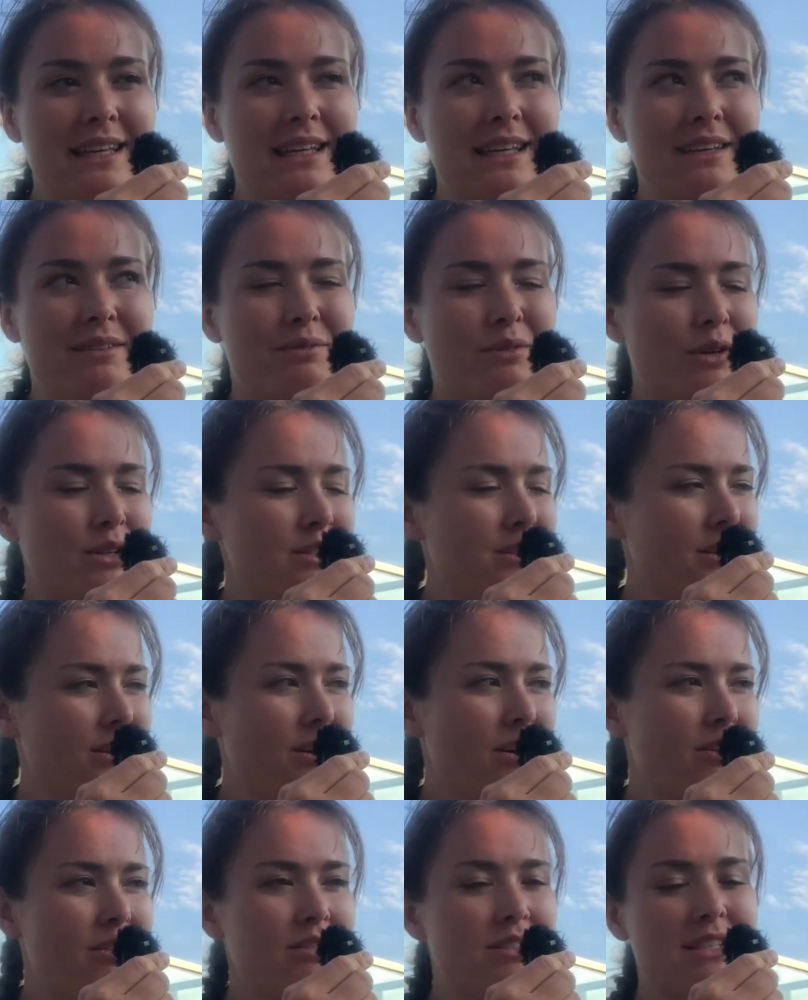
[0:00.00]
in what's it
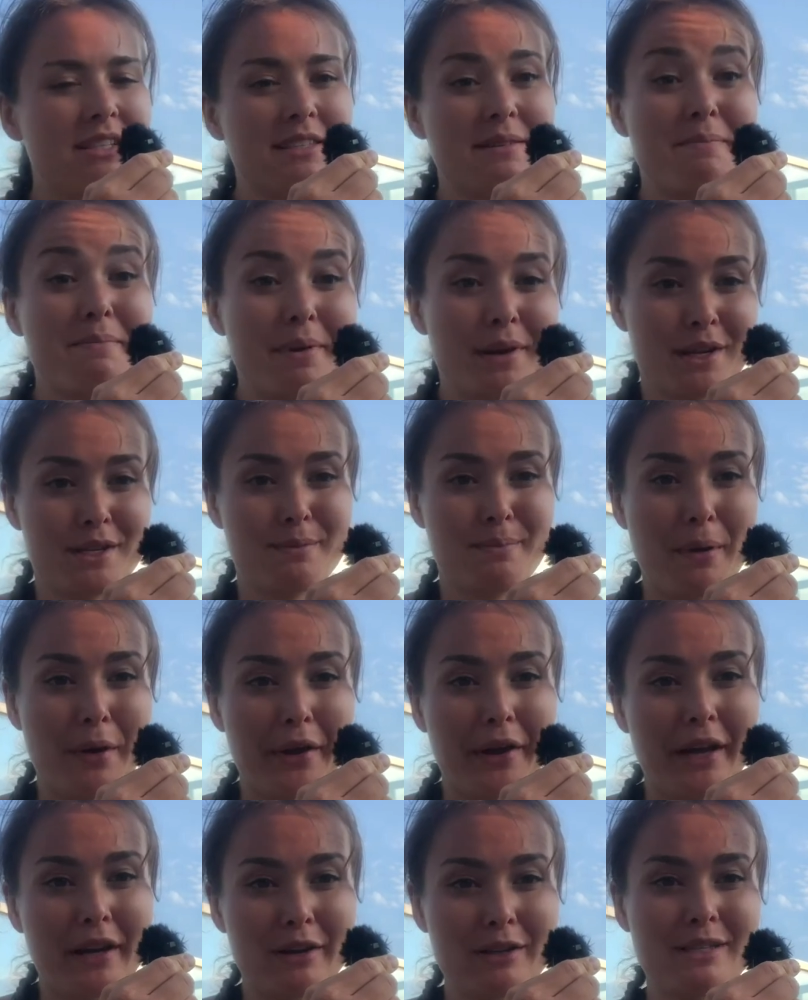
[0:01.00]
called, St.
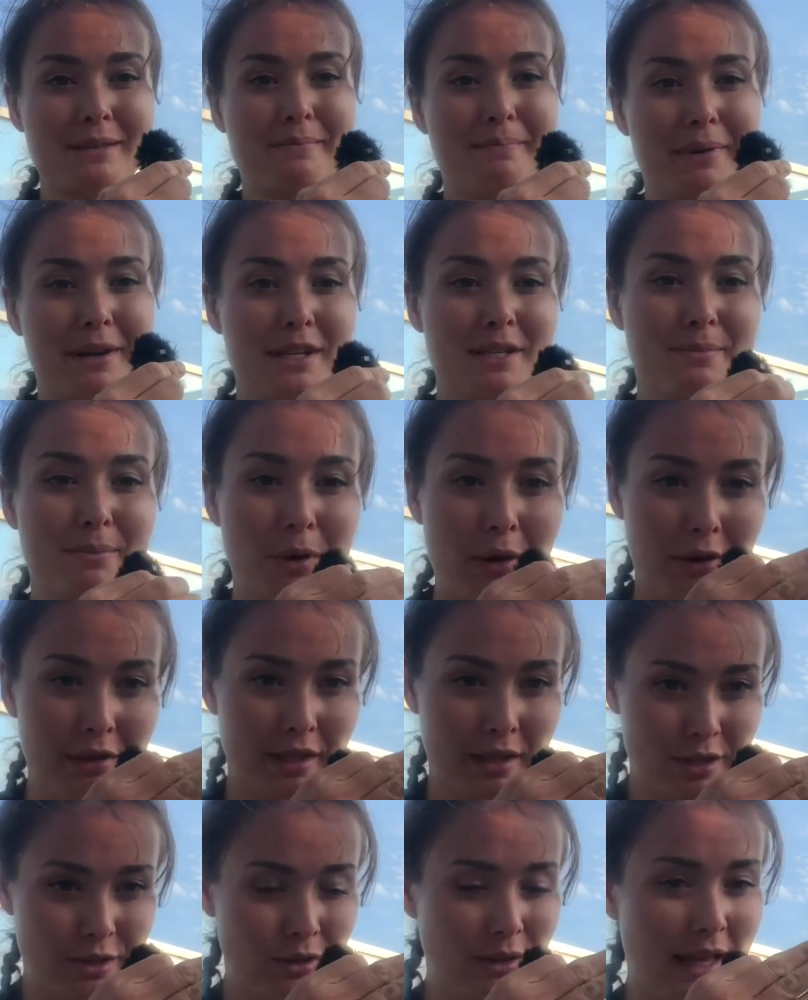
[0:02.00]
Petersburg. I know St. Petersburg,
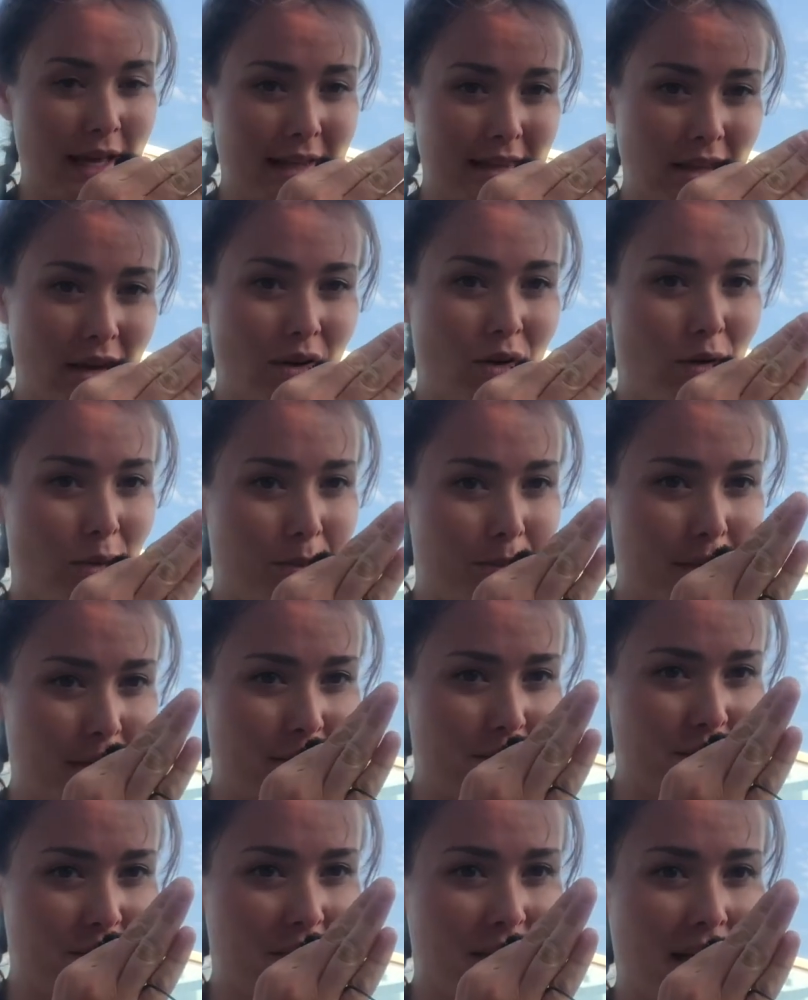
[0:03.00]
they do like the whole
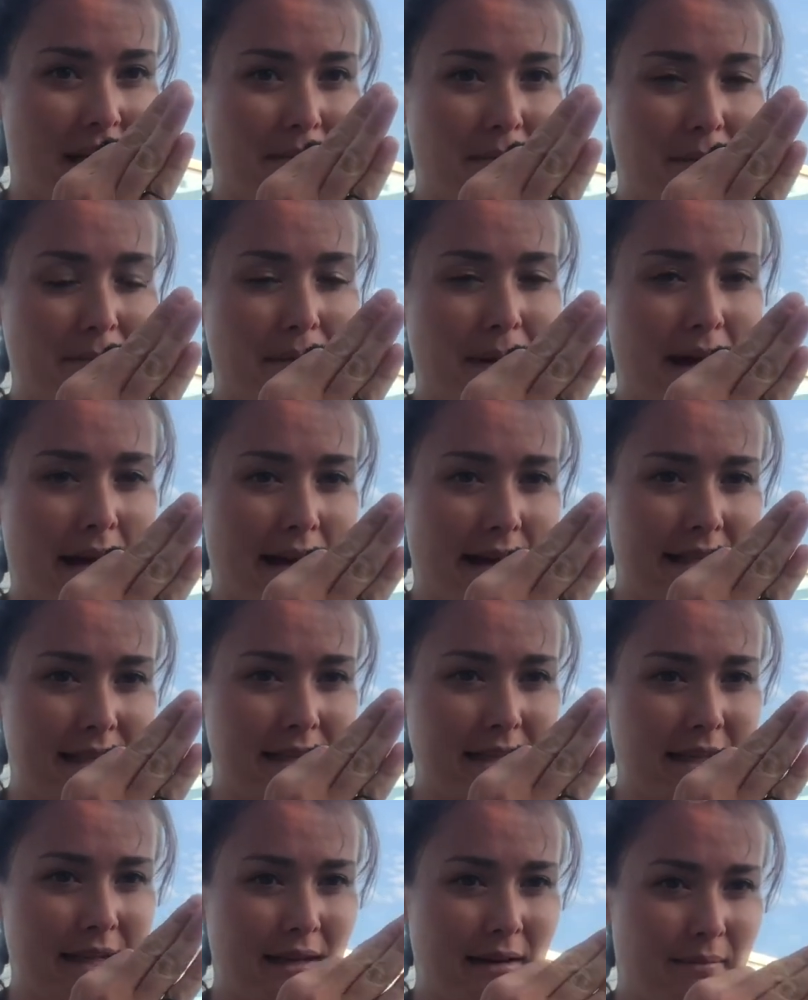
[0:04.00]
bridges come apart
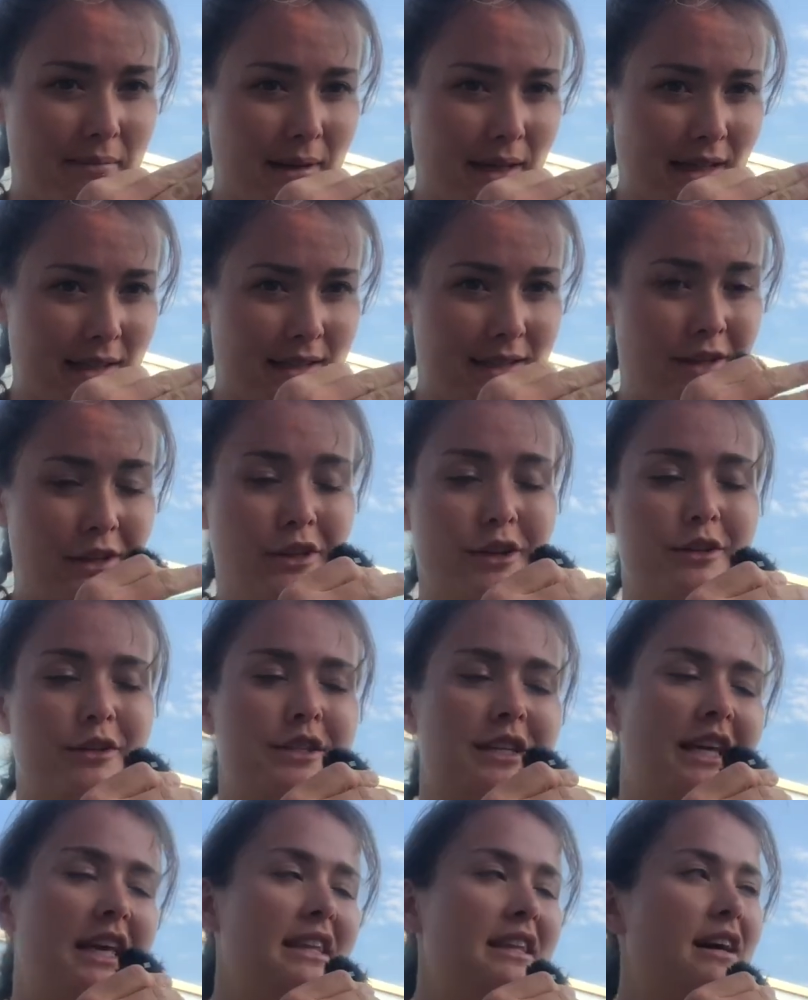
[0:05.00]
and come back, you know,
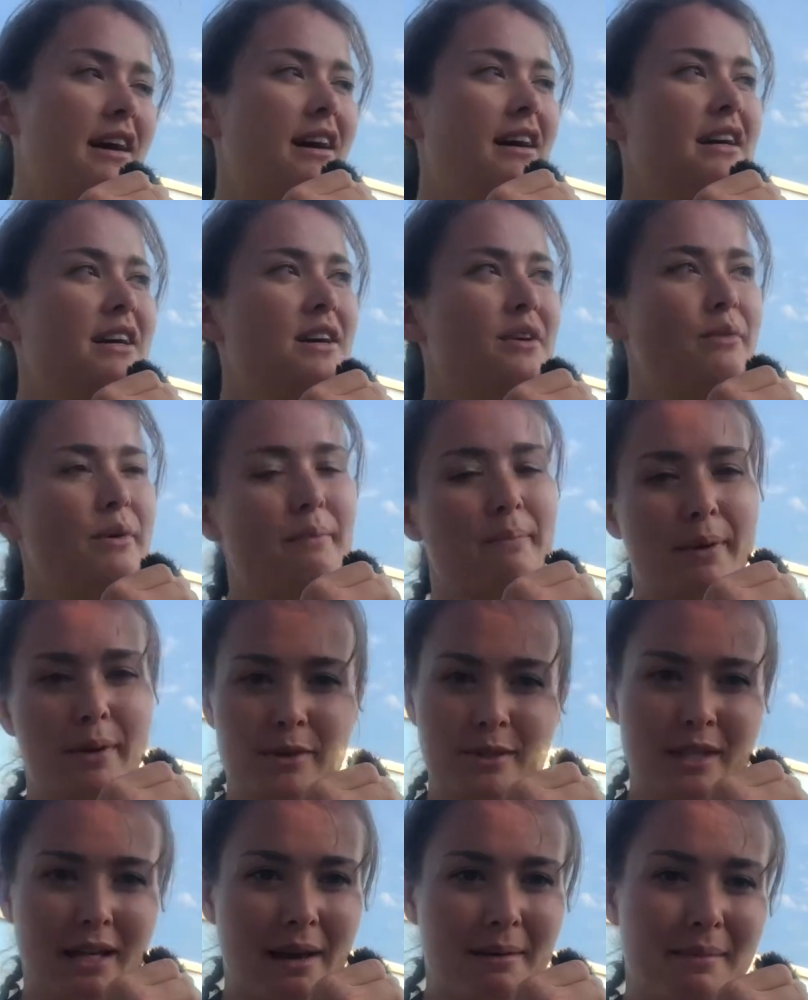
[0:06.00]
together when
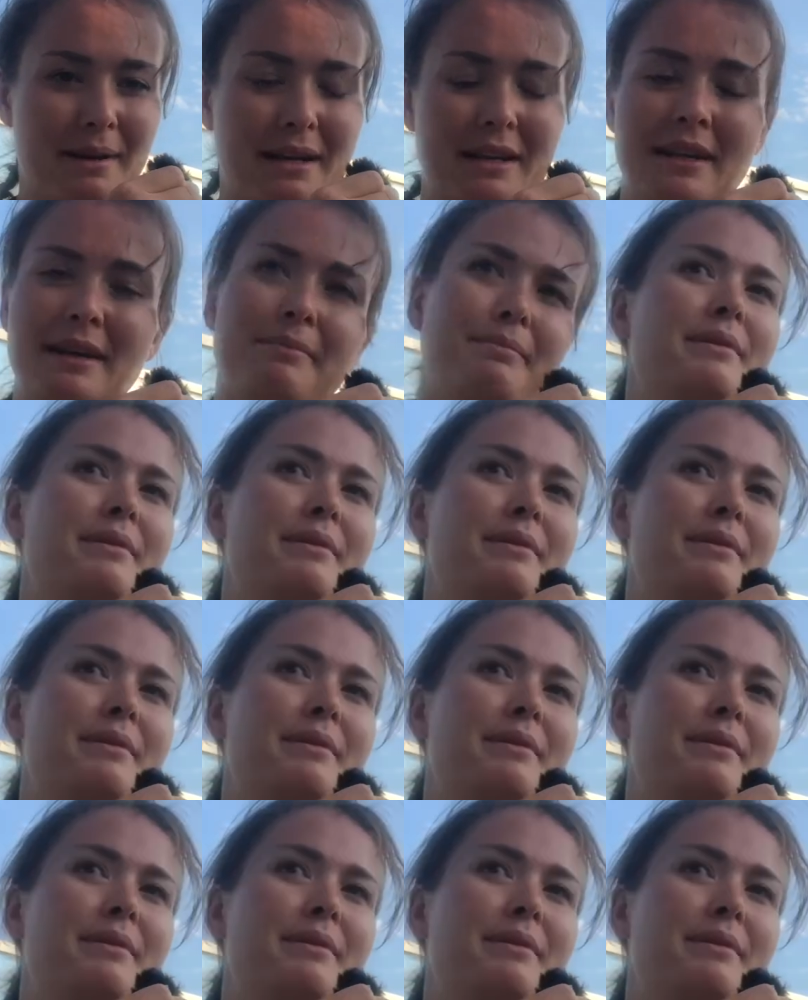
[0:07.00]
boats come under.